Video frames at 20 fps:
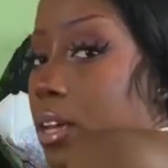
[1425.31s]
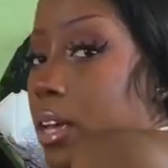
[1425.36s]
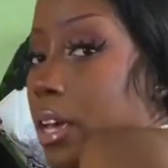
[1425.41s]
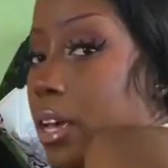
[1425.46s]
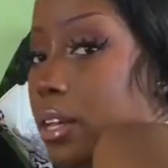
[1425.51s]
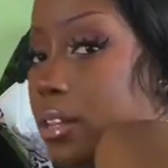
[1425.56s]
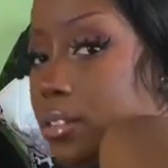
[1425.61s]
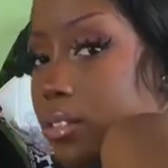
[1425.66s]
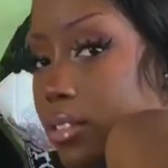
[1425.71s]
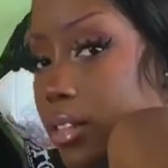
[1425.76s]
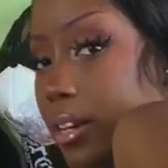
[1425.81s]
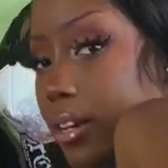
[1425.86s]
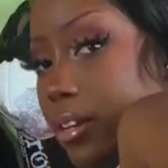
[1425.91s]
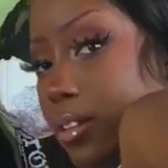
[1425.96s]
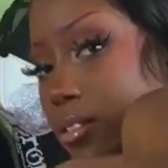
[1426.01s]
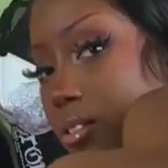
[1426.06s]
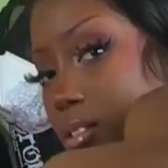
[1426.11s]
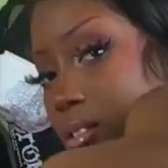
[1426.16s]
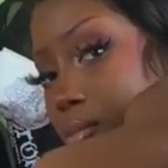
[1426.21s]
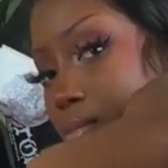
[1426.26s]
It's like a
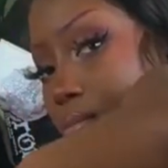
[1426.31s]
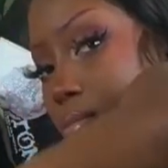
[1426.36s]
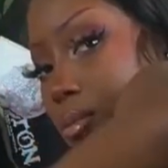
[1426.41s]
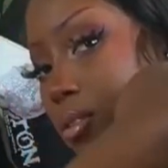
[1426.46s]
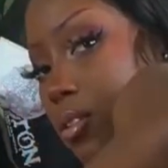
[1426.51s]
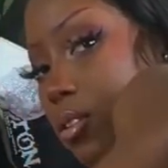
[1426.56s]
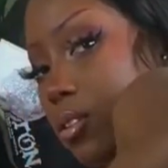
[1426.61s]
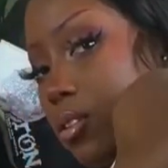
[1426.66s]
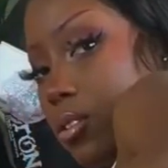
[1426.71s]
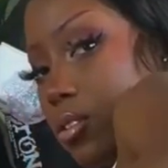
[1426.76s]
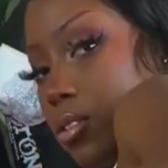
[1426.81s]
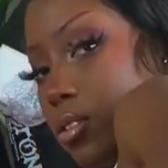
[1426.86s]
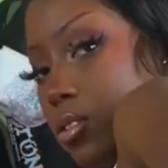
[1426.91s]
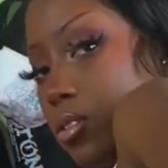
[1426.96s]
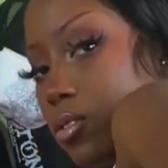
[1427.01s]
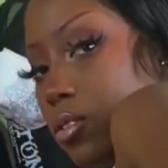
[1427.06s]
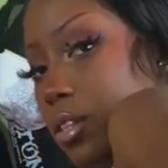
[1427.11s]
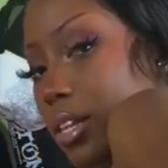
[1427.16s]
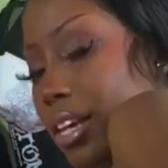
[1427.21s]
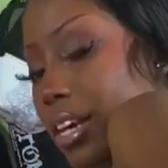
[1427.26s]
simple two
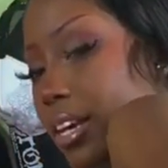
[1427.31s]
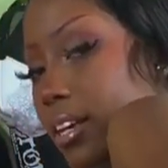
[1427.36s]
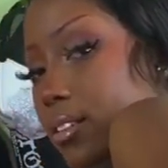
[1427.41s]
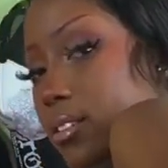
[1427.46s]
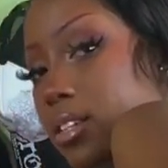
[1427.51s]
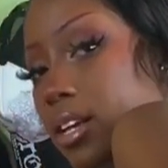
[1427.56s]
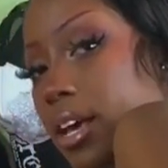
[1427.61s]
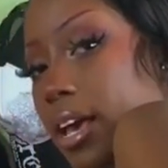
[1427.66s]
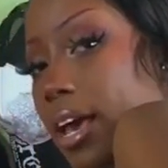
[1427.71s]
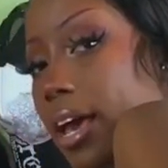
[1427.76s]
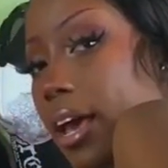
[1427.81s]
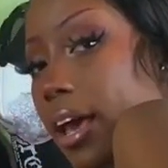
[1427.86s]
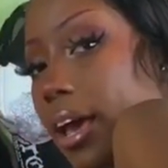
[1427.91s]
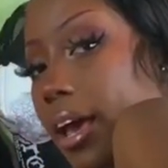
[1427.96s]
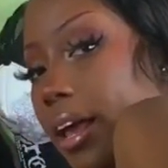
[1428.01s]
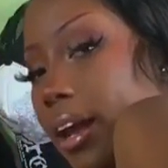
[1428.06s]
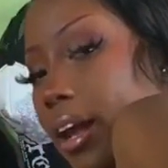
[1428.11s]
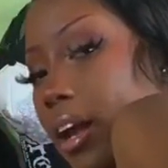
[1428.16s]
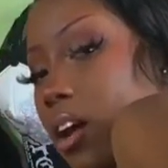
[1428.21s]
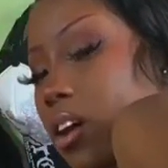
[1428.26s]
lace. And I
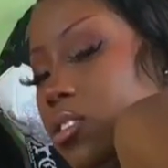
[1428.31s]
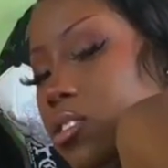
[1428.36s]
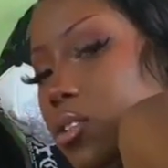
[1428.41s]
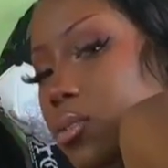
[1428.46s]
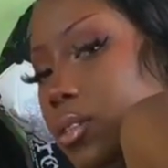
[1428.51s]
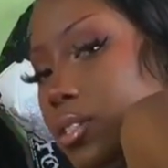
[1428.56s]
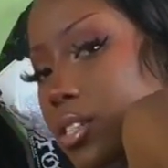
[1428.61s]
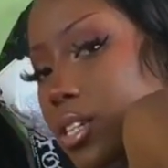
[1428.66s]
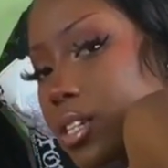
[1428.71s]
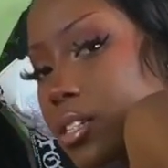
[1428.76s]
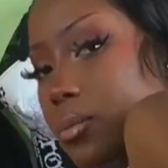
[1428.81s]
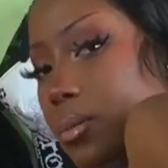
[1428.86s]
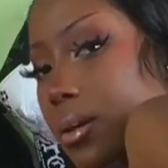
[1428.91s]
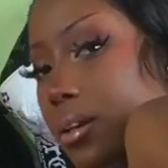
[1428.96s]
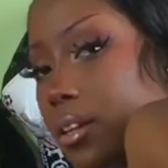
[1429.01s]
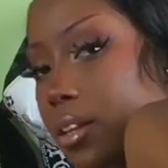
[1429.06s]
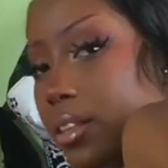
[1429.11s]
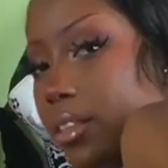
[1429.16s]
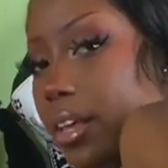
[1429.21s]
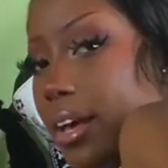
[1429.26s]
also wasn't expecting
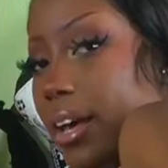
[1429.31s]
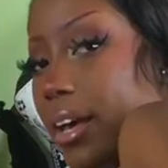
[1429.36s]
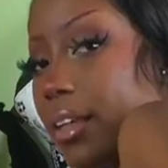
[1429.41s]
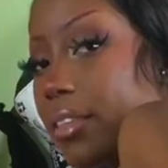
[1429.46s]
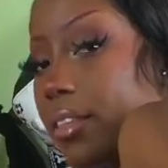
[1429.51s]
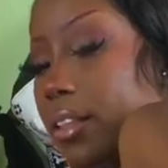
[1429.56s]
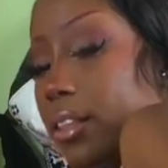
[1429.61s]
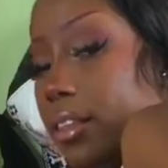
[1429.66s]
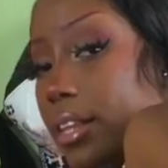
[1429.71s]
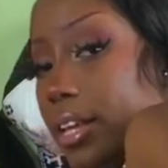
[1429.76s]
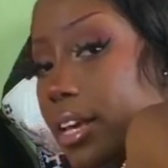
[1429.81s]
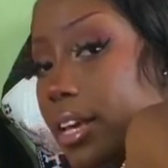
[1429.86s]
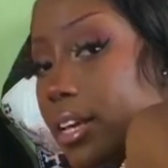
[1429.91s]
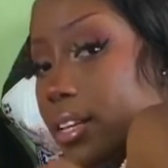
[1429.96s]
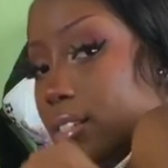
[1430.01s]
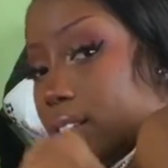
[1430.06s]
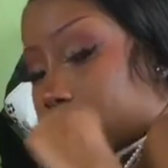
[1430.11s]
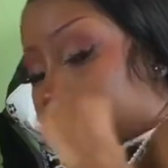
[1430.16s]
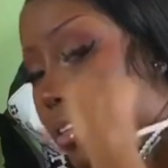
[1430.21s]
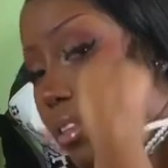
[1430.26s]
that the lace,
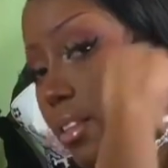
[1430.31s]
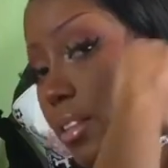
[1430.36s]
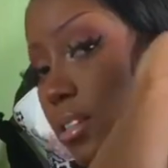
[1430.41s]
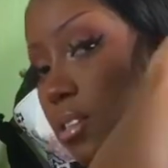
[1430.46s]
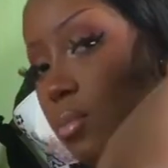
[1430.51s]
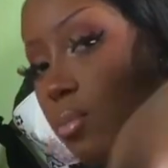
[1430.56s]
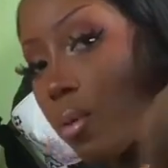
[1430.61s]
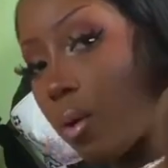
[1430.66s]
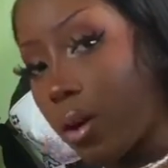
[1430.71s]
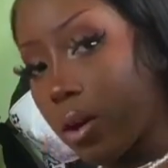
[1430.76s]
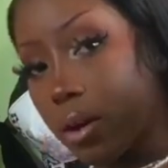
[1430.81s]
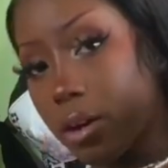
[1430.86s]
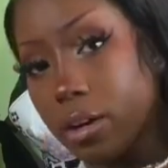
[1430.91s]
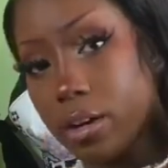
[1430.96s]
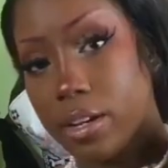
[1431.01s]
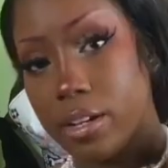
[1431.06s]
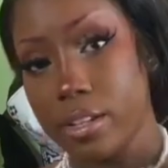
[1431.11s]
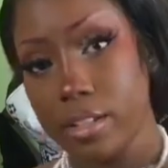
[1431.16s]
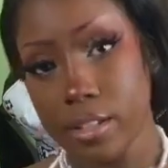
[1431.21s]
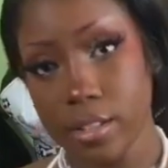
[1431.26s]
like this part,
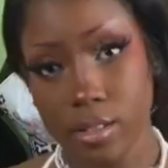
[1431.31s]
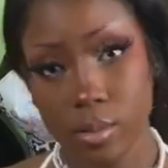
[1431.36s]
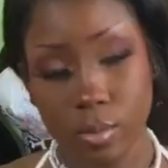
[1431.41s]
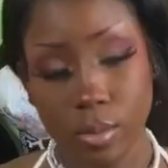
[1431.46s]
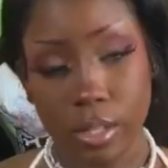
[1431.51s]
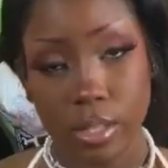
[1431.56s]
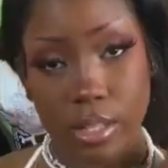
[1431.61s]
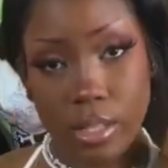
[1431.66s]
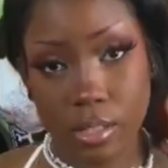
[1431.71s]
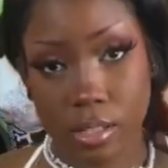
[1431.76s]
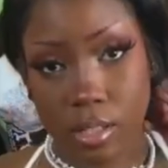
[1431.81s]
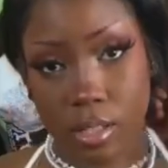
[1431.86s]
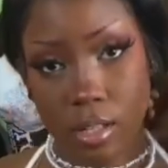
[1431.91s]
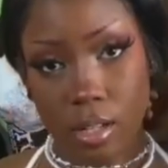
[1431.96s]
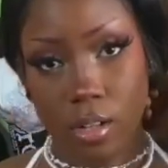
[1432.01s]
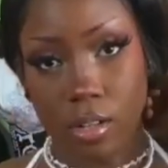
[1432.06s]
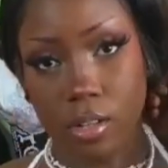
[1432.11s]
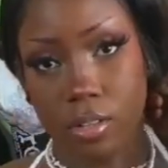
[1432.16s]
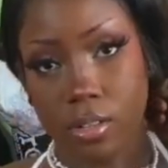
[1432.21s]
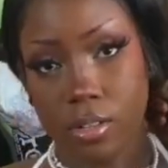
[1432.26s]
is what leads to the
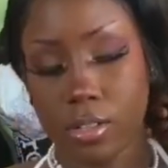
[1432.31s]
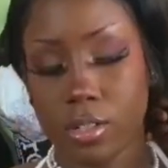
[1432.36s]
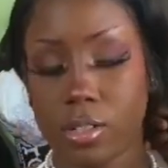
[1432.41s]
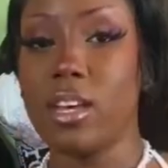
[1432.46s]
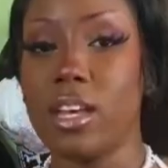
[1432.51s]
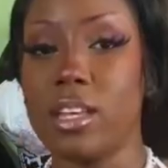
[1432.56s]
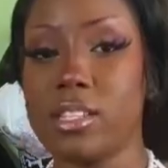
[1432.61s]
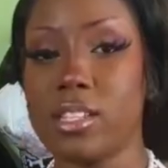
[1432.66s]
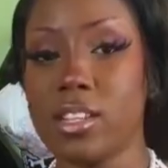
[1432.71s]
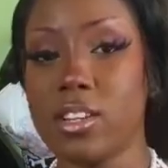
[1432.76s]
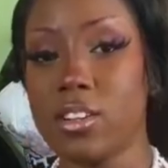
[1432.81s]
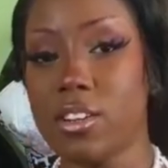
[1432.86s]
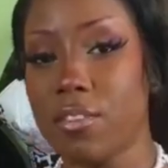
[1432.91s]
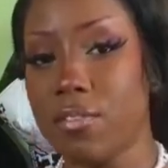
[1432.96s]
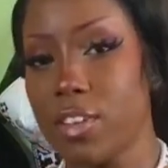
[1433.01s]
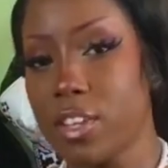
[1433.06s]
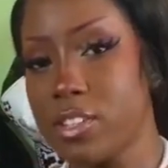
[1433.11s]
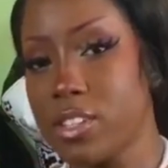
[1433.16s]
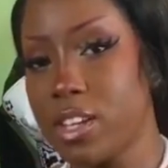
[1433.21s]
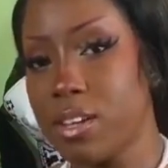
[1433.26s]
halters. It's a little
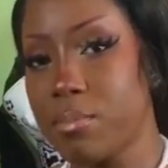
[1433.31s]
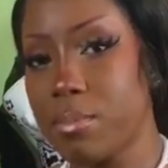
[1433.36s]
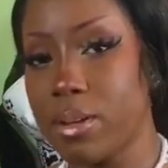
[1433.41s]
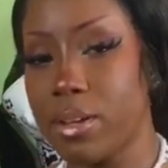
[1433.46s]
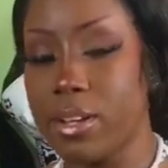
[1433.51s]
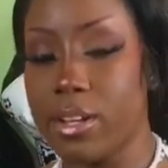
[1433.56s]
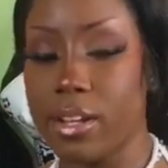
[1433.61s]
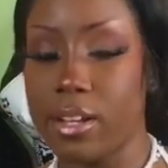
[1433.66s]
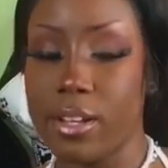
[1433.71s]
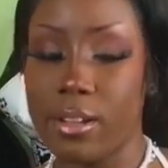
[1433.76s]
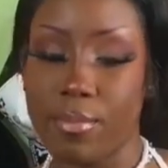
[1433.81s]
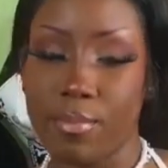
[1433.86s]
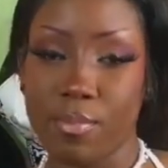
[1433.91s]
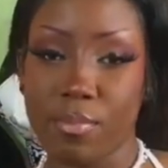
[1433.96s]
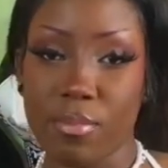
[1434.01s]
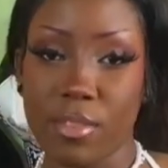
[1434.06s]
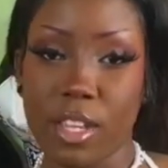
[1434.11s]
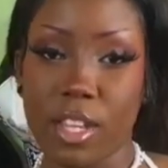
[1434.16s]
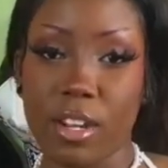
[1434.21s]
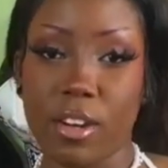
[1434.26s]
confusing, but you
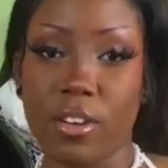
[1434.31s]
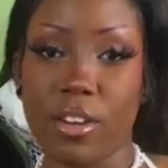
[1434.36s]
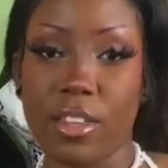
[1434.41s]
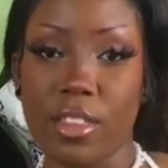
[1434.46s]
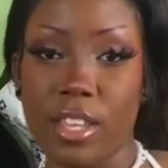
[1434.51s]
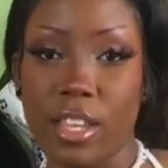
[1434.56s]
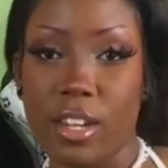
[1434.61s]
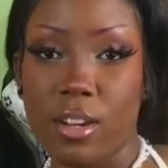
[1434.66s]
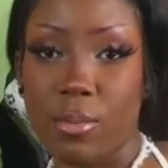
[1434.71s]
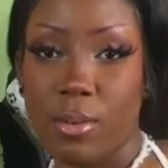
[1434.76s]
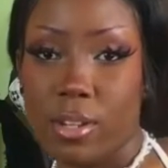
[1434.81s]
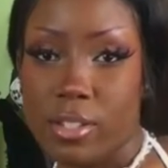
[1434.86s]
know, in the end it works out.